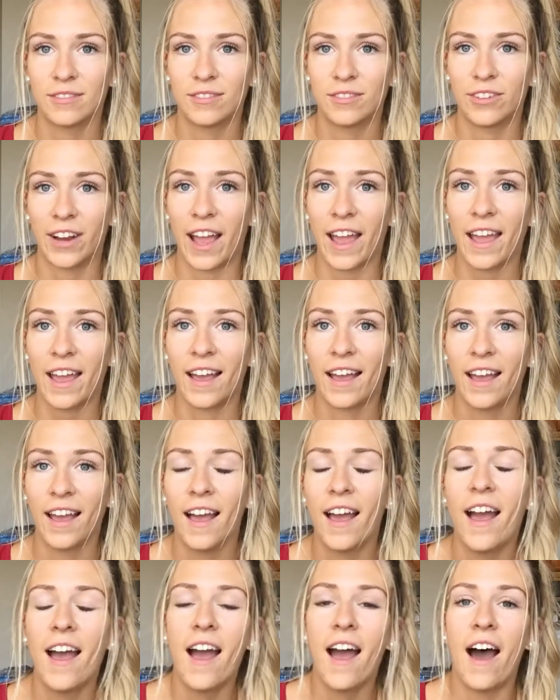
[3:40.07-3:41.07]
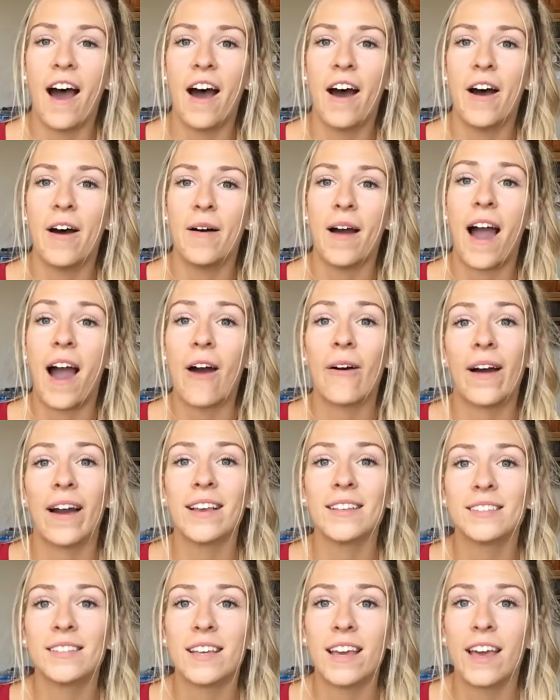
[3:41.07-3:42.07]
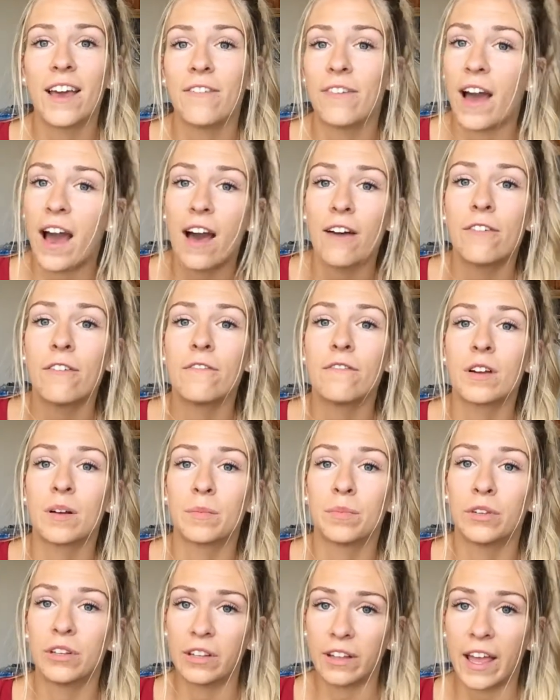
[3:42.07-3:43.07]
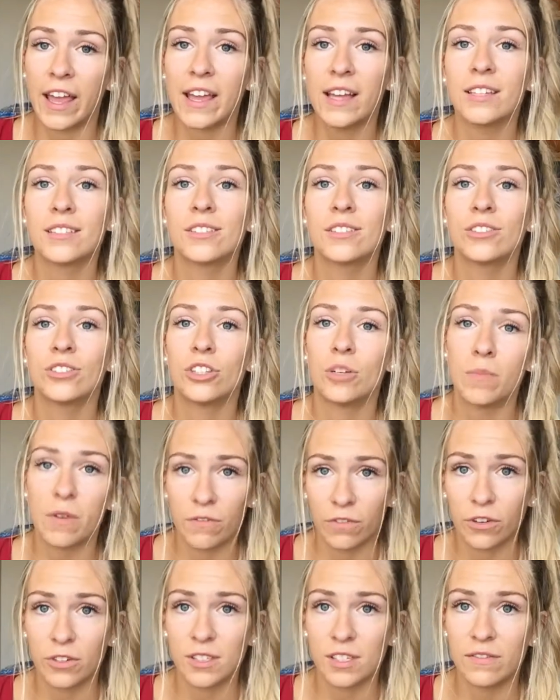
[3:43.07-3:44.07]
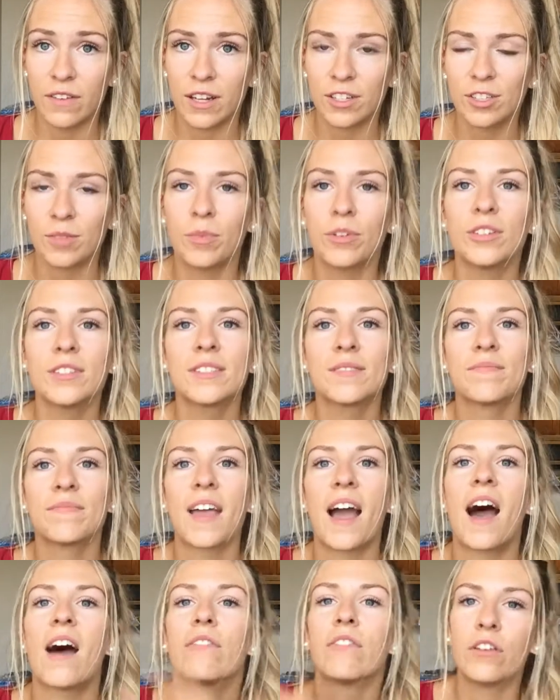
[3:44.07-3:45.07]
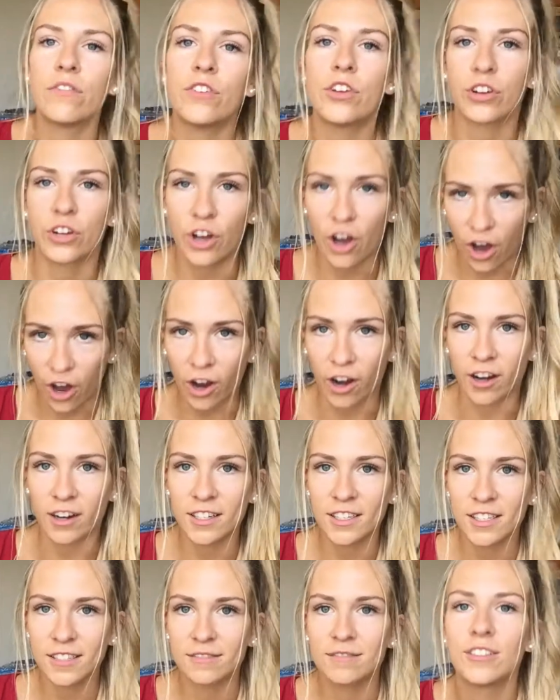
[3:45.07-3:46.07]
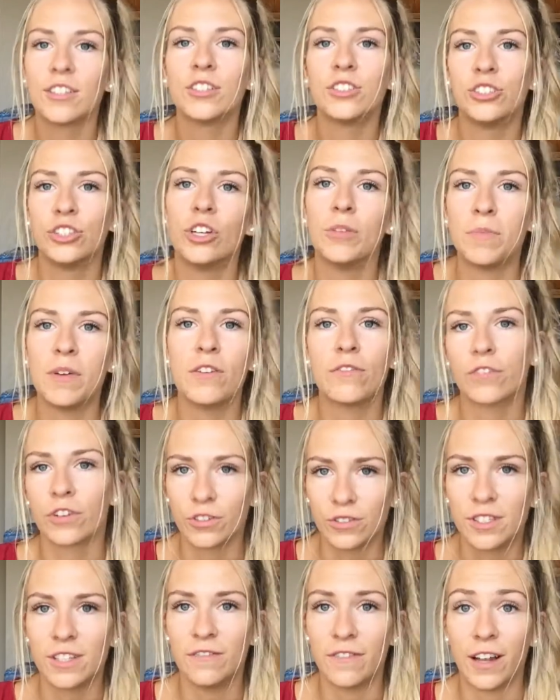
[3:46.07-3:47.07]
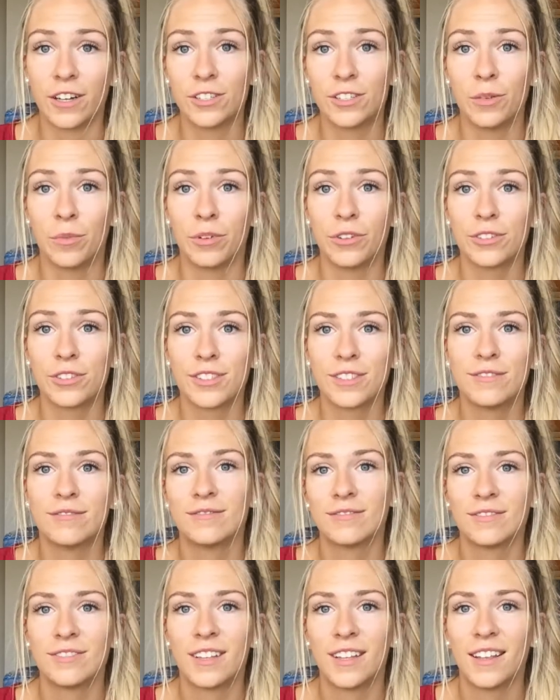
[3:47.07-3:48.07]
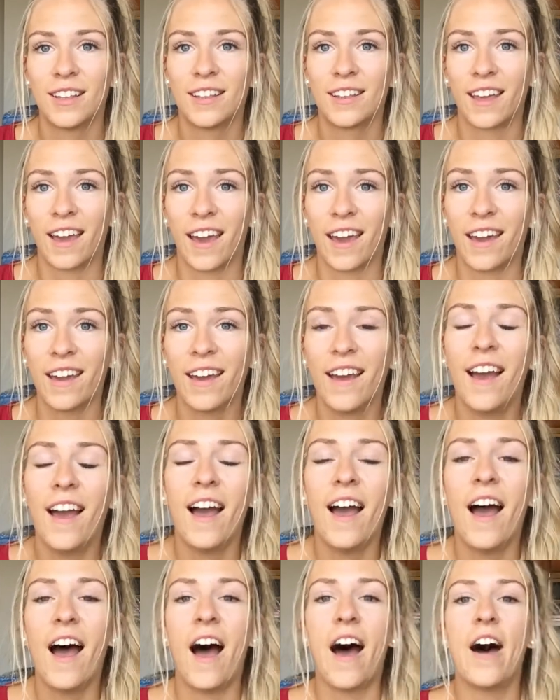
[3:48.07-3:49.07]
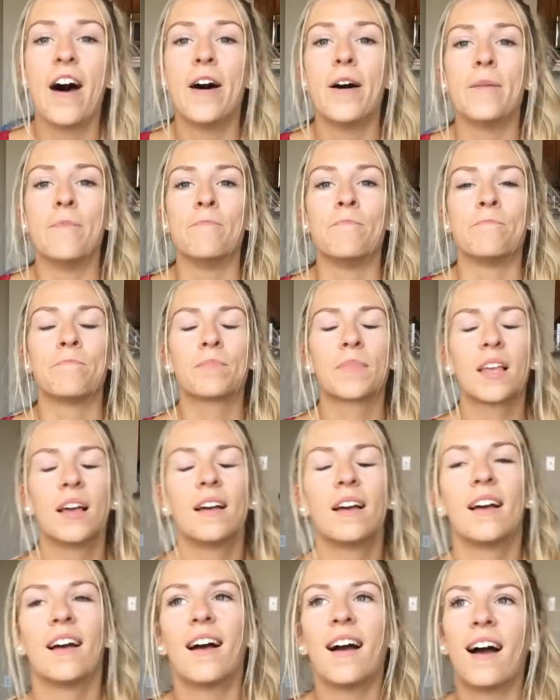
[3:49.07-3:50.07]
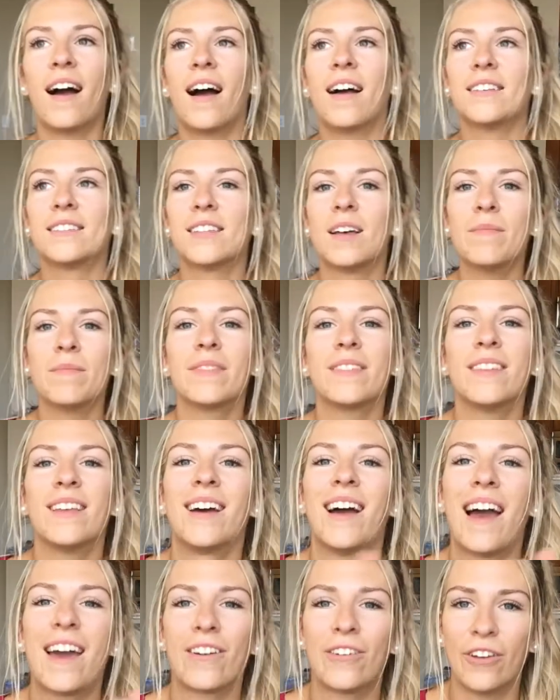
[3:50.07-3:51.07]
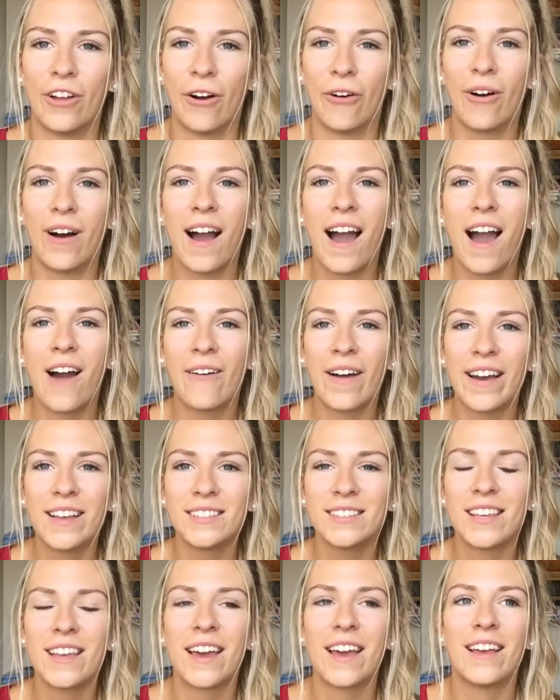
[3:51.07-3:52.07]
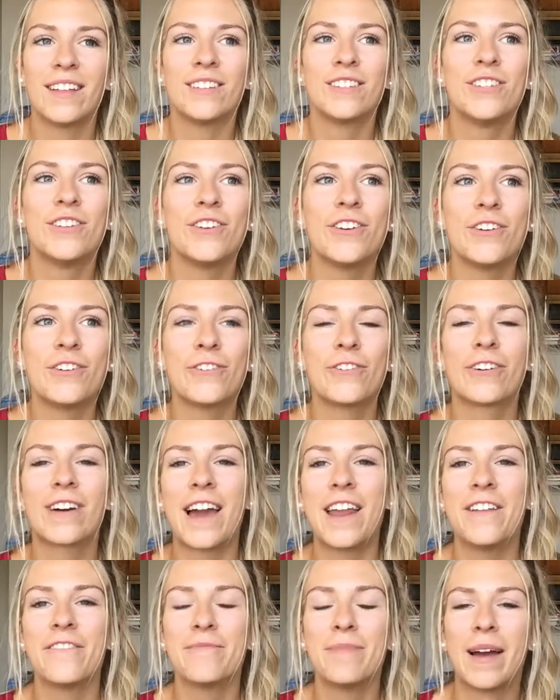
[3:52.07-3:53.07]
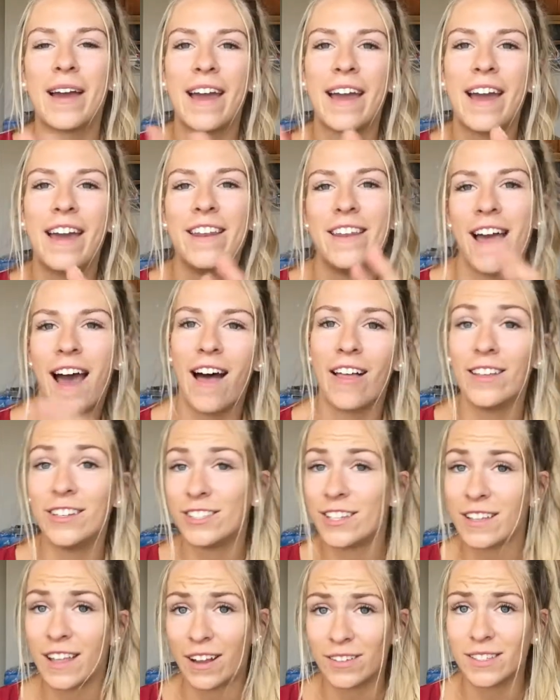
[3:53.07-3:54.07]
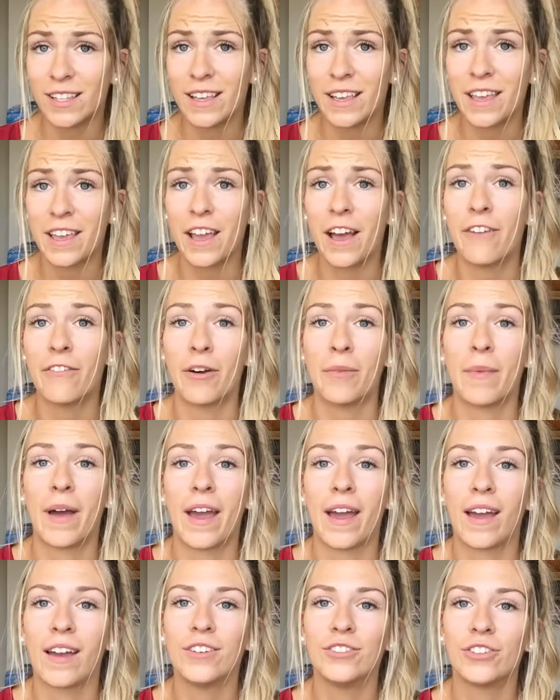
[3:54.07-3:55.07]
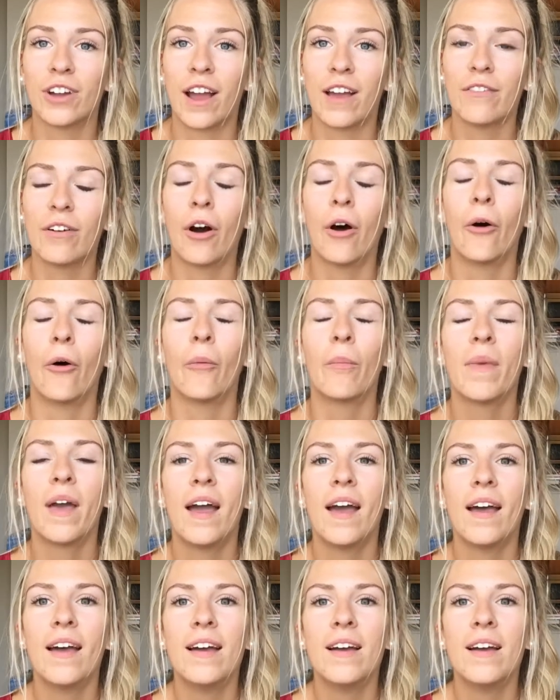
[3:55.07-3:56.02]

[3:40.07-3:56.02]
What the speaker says: right? How I see it, if half of your plate should be fruits and vegetables, half of your cart should be fruits and vegetables, okay? I don't know, how I see it too, kind of my analogy that I was thinking of on my drive home.